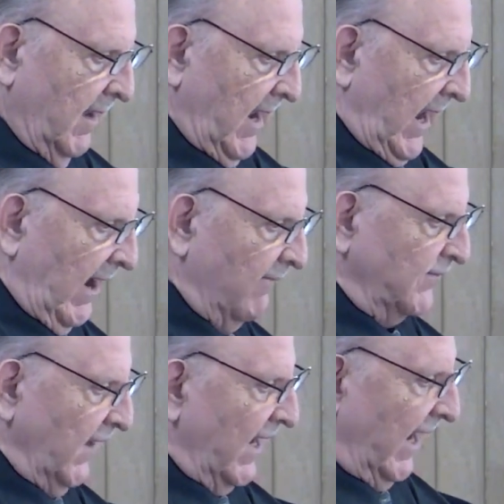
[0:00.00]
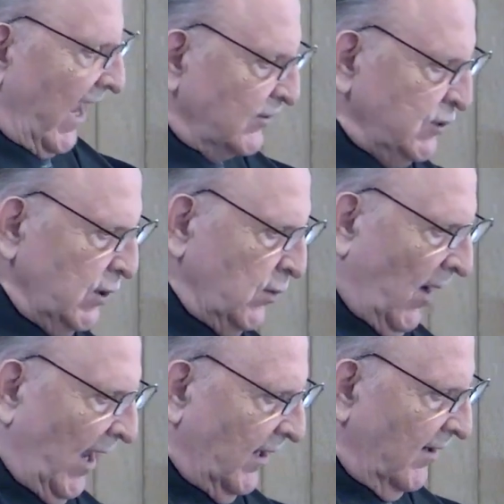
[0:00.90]
Everything I knew, I
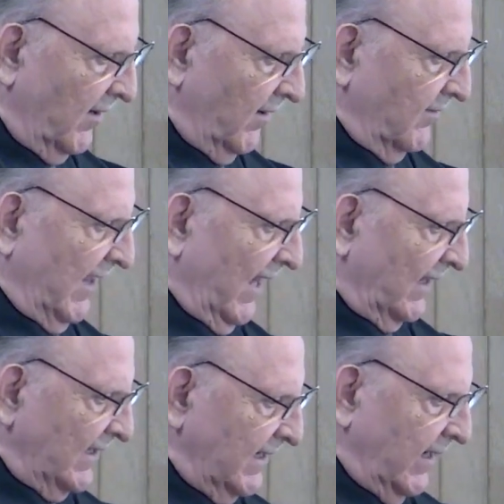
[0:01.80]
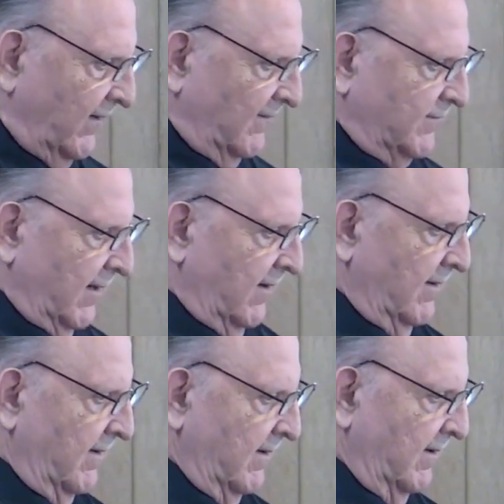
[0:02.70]
learned, I lived.
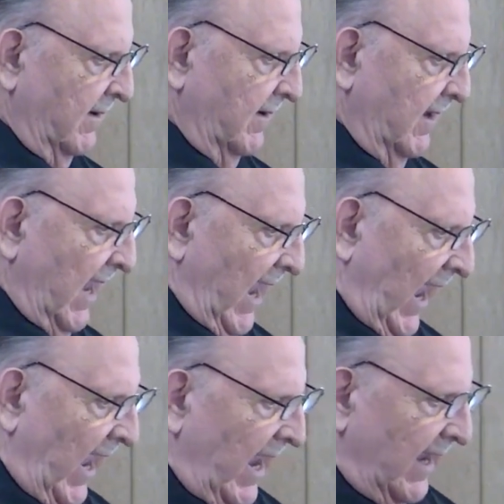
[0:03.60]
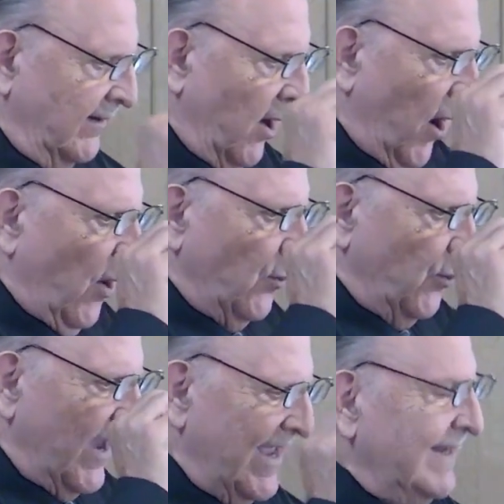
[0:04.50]
I had a
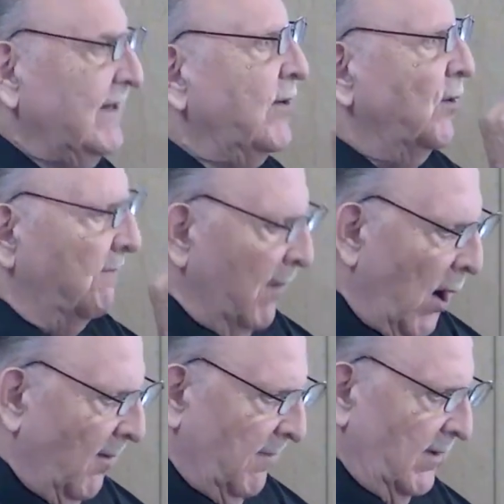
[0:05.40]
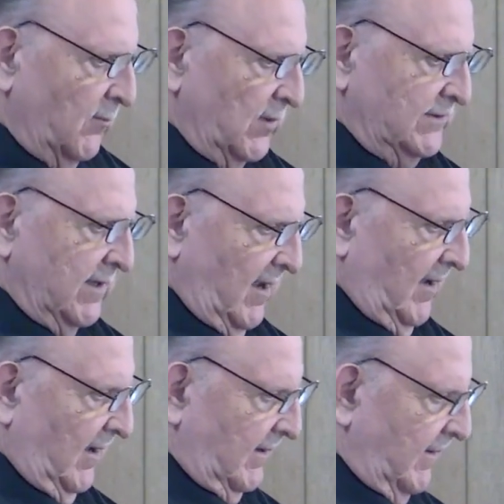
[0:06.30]
radical moment with
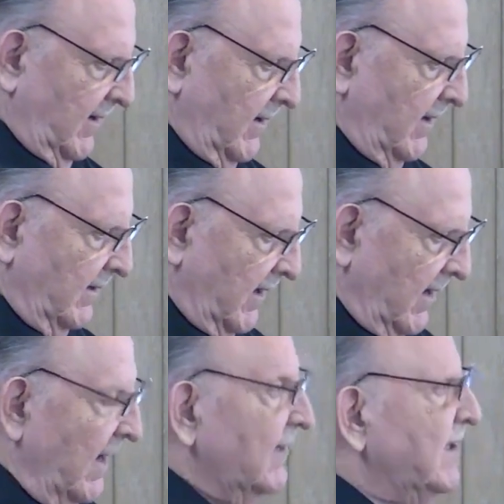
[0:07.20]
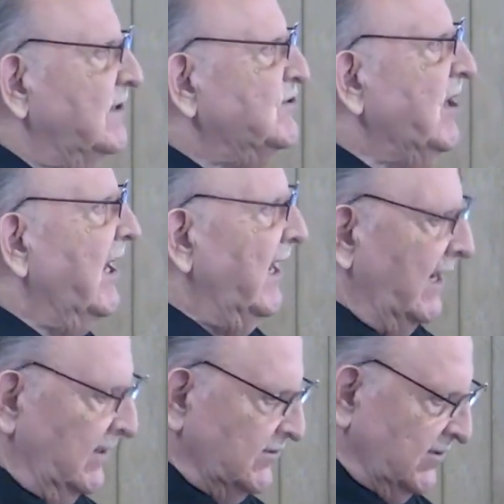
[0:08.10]
God that
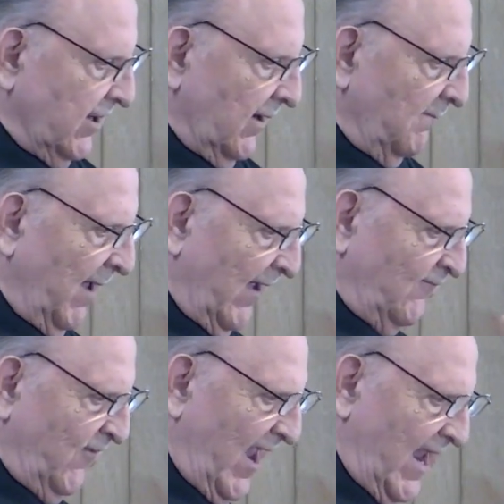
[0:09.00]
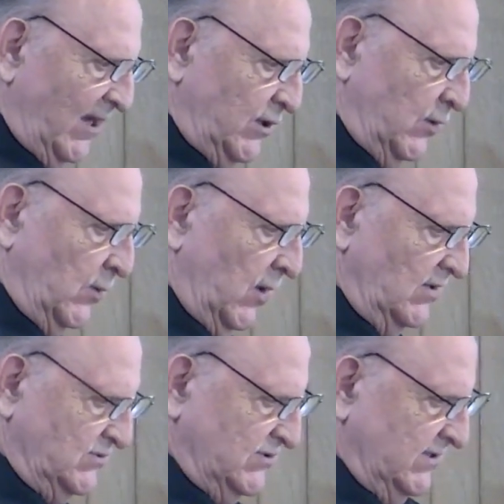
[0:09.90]
changed my value
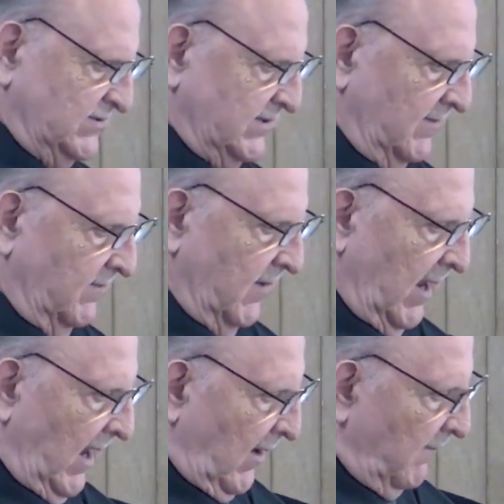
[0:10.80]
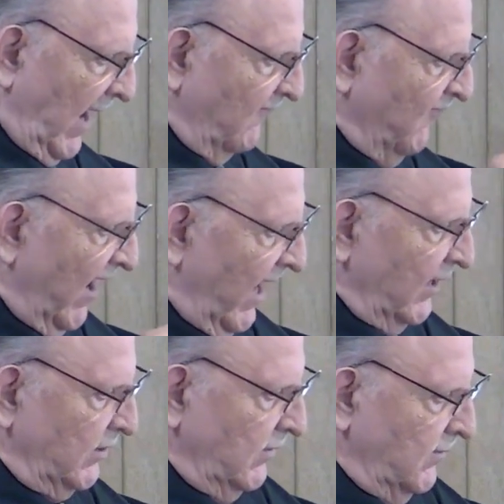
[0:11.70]
system. My
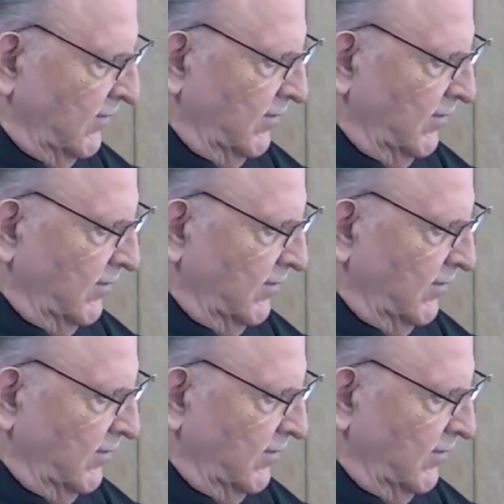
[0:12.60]
values